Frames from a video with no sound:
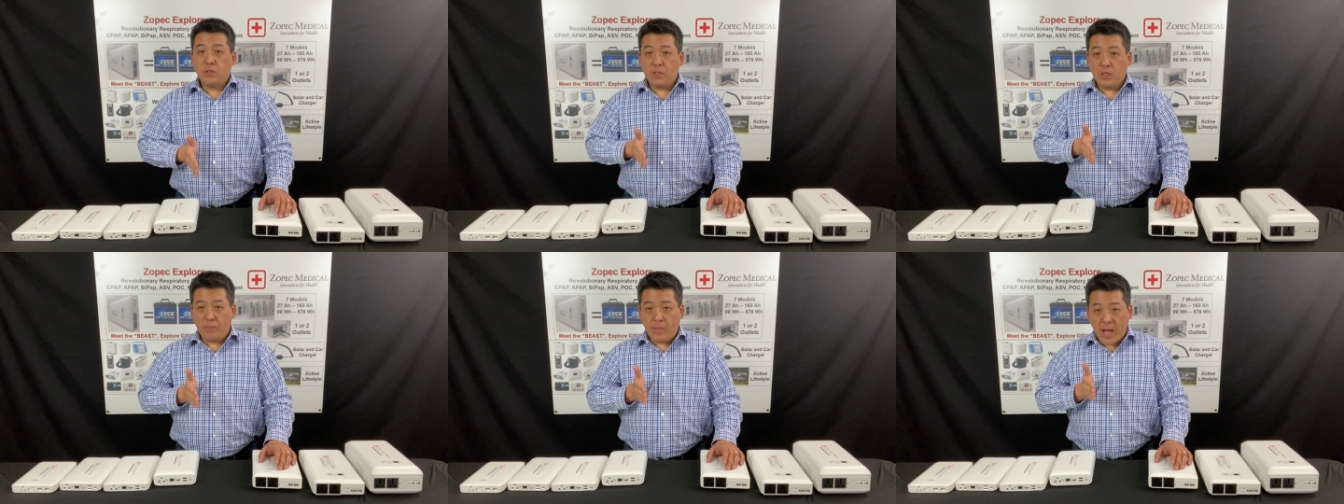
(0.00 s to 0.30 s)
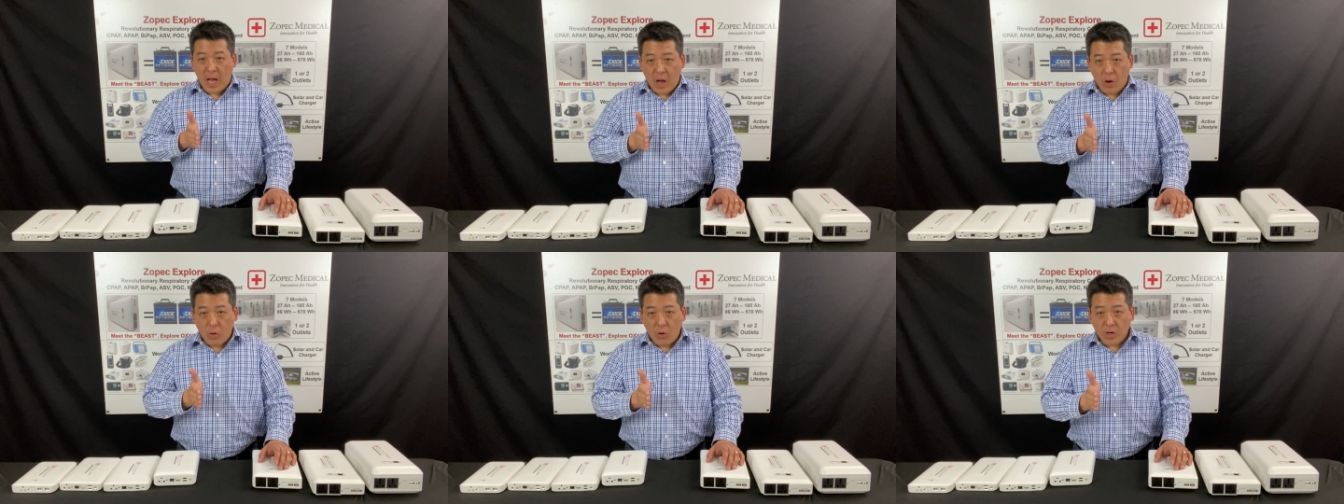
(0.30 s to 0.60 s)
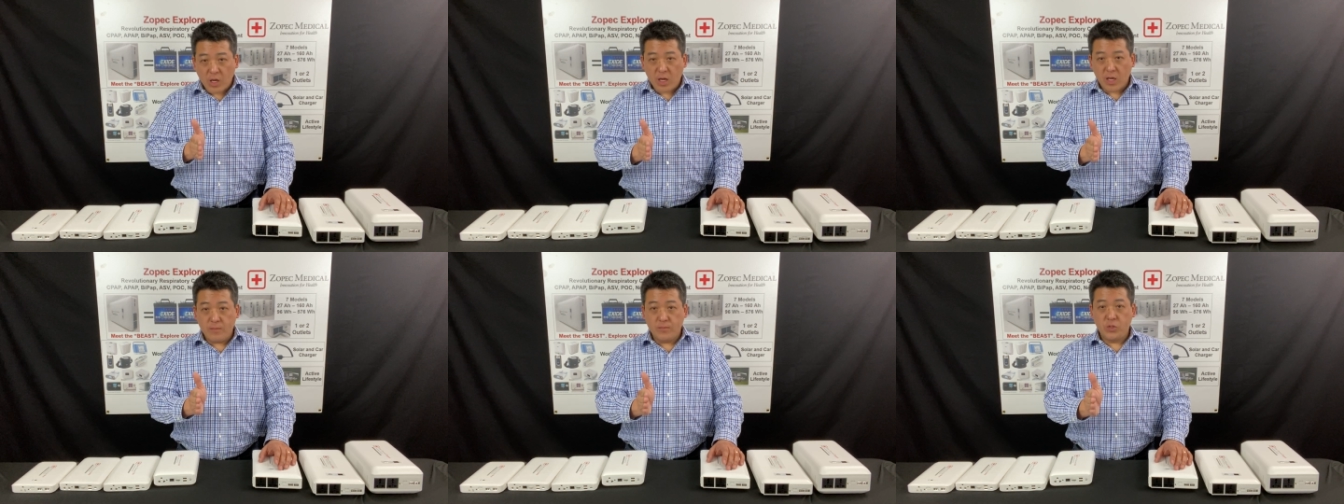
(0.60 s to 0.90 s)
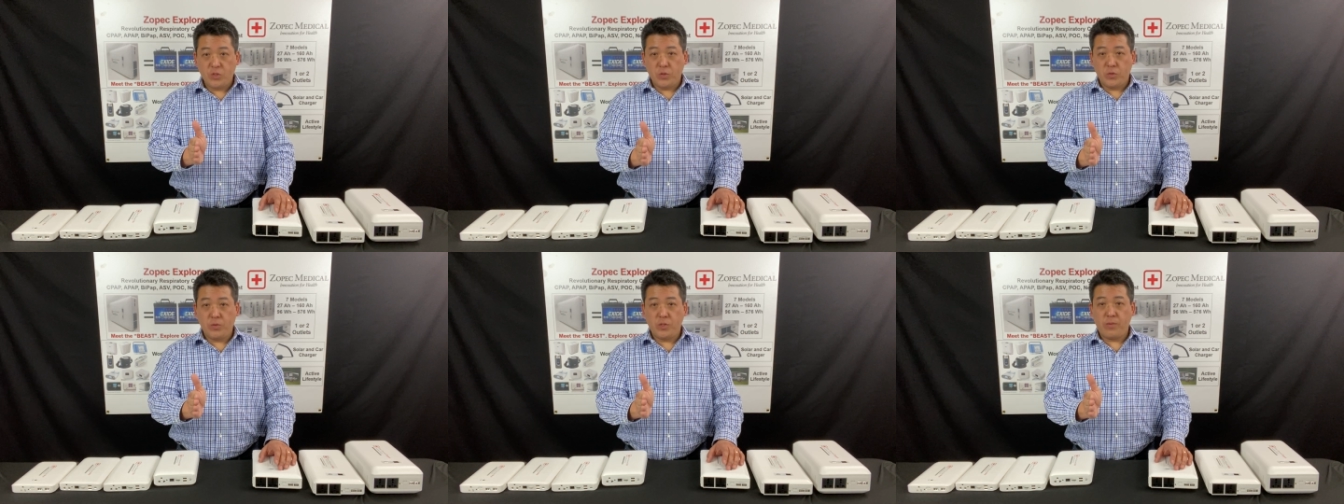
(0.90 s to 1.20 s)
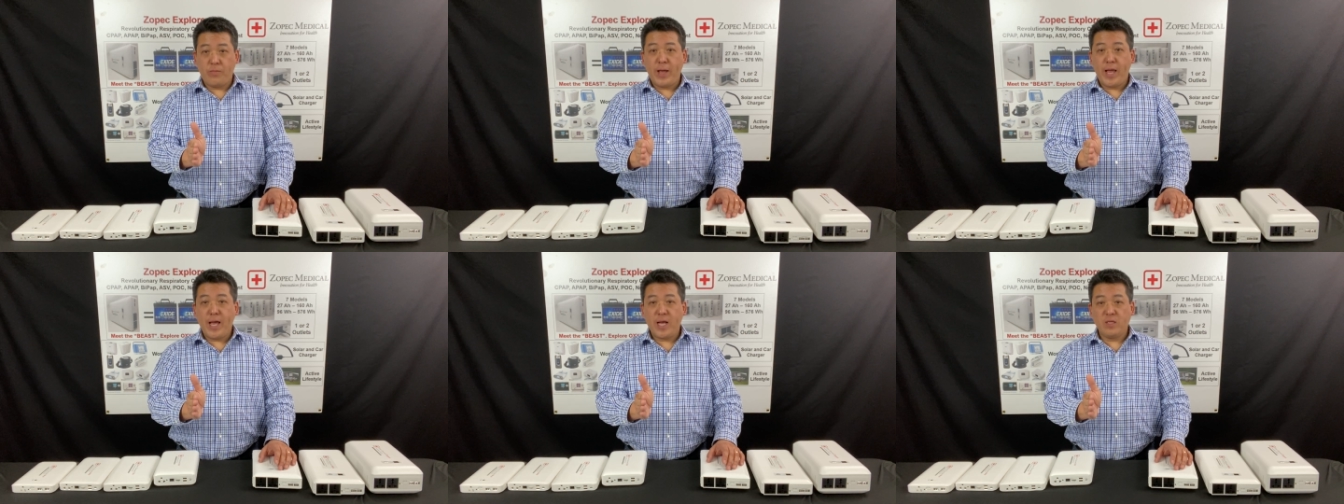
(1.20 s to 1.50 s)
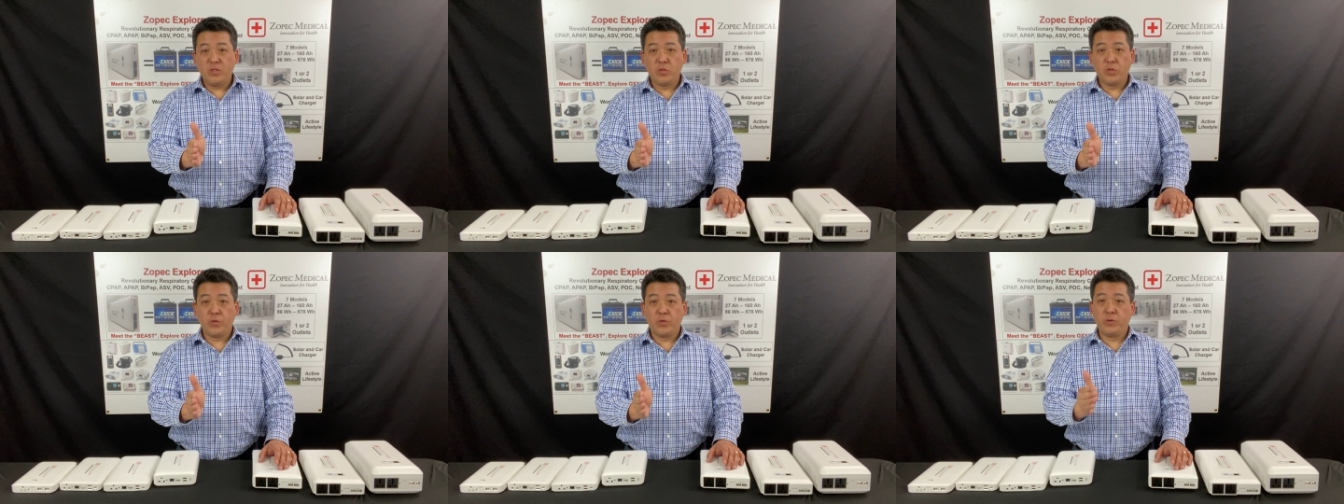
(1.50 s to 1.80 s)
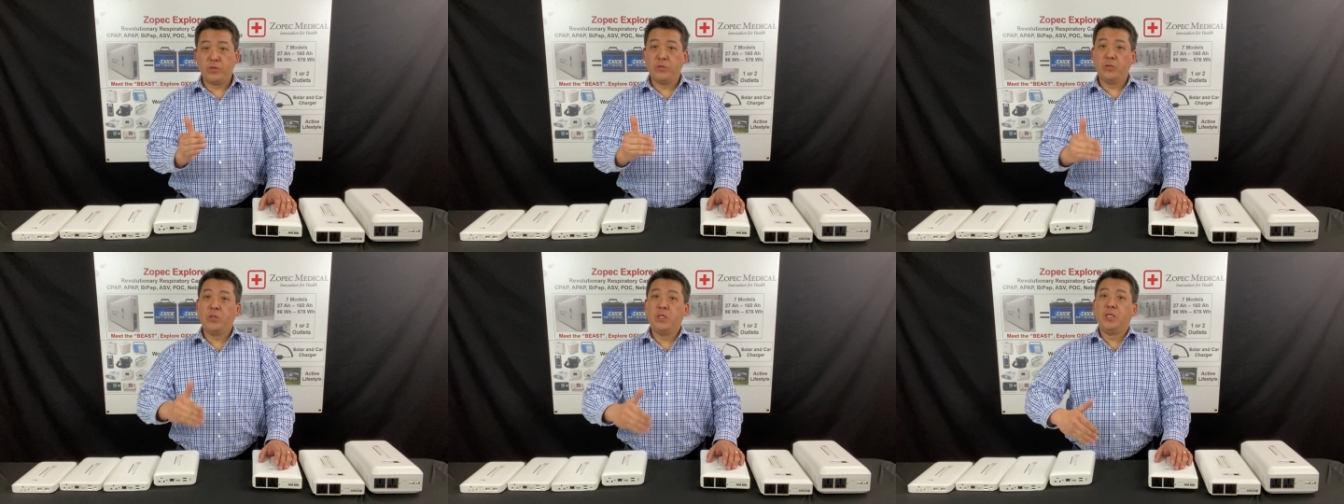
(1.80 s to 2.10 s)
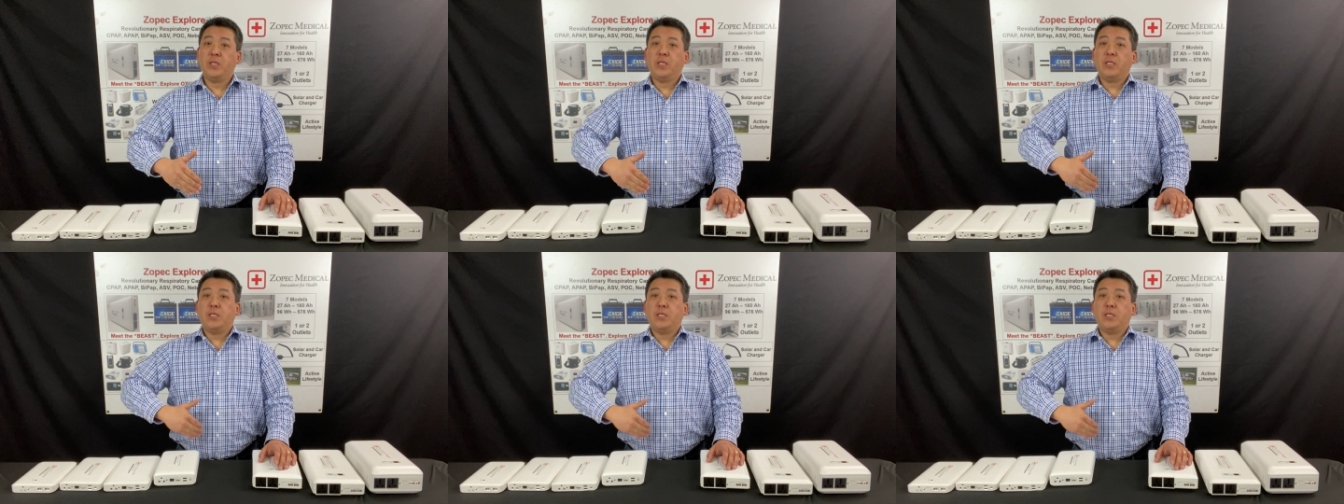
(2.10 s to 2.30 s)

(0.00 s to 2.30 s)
The power comes through the pass-through